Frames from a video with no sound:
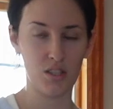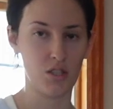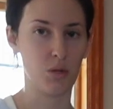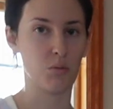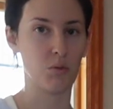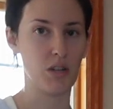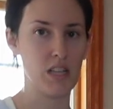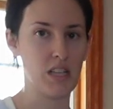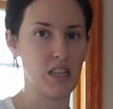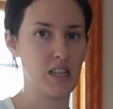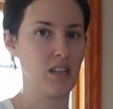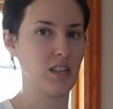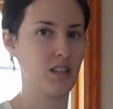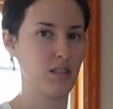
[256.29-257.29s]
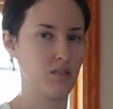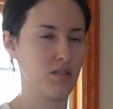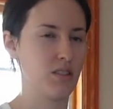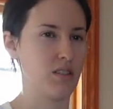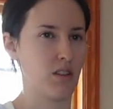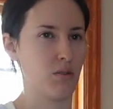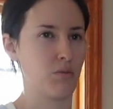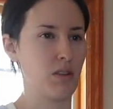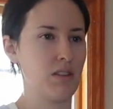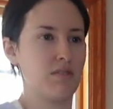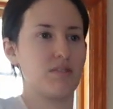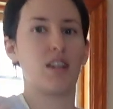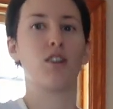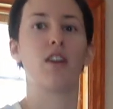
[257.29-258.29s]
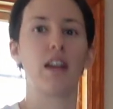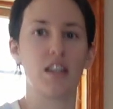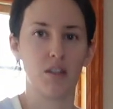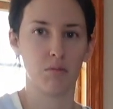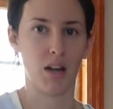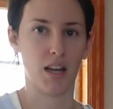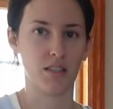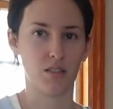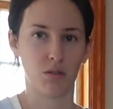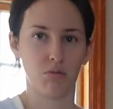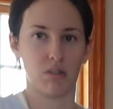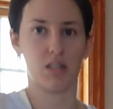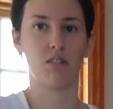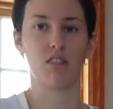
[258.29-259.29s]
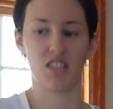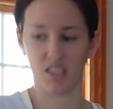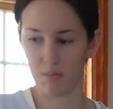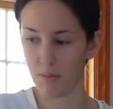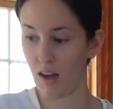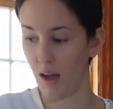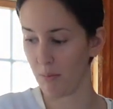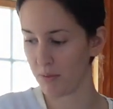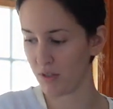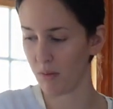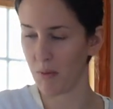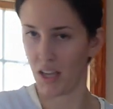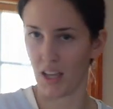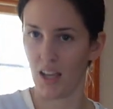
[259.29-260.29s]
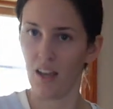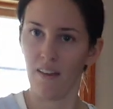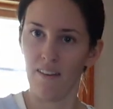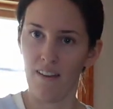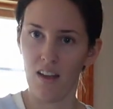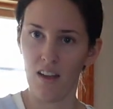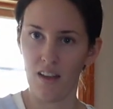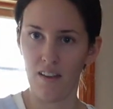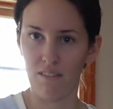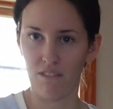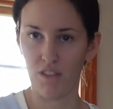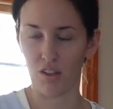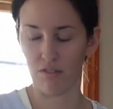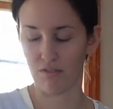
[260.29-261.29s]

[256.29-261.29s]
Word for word: to re, you know, reinvigorate your bread, to re-crisp it up, to make it feel